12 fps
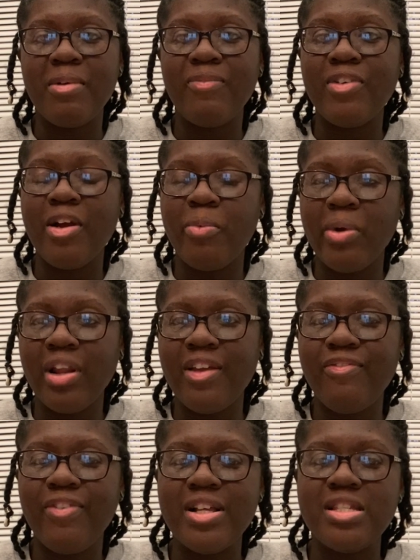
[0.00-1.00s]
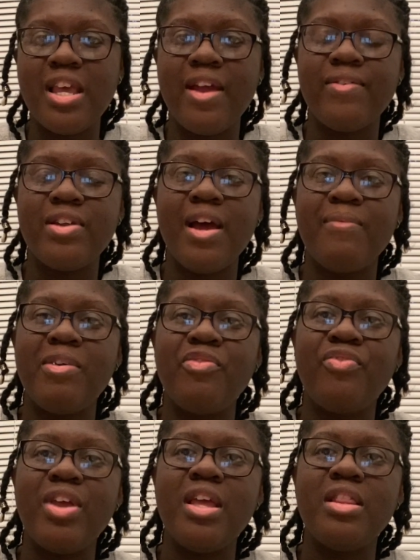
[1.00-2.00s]
If they're really fussy every time you
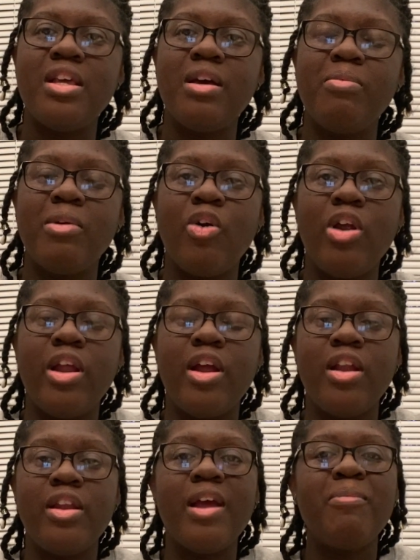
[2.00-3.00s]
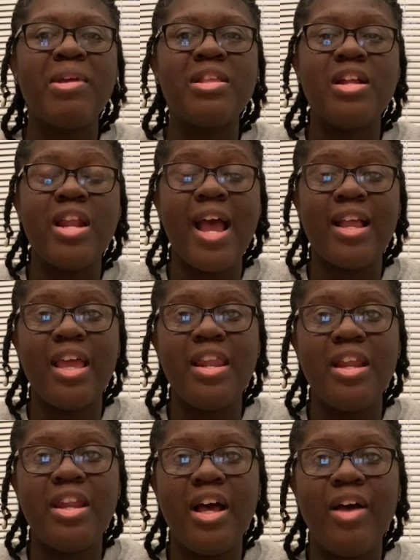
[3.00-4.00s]
feed them, or that means they're not getting
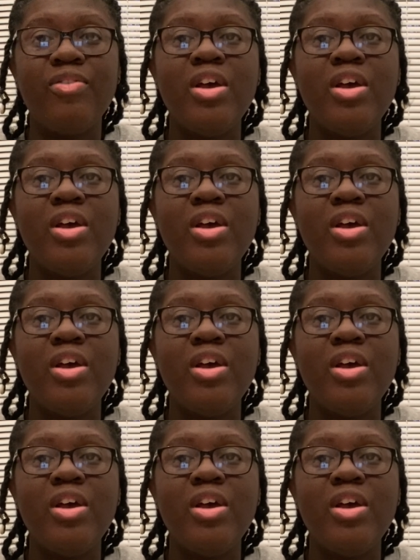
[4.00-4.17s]
enough.